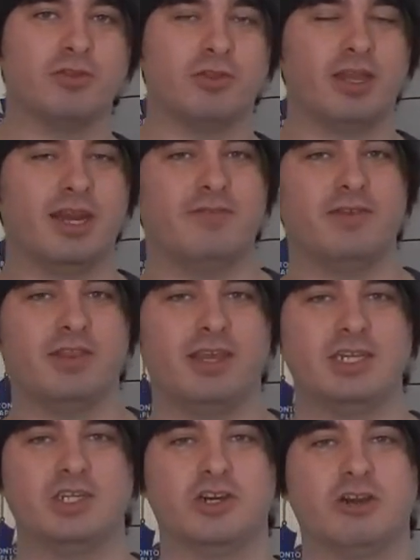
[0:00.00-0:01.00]
look at
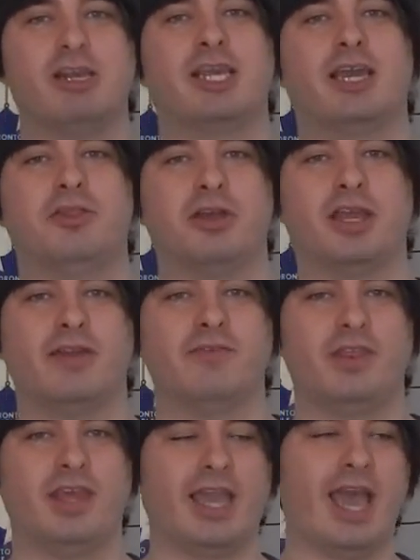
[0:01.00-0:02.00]
everything during, and look at
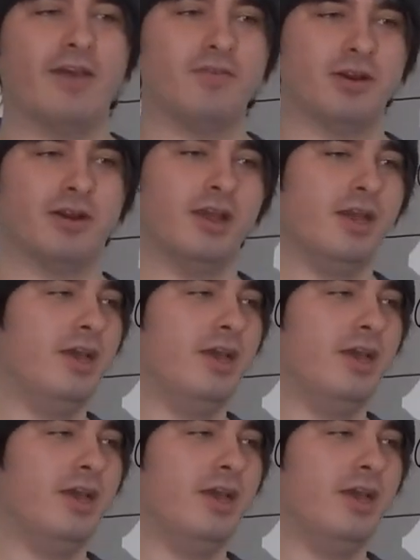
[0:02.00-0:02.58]
everything after.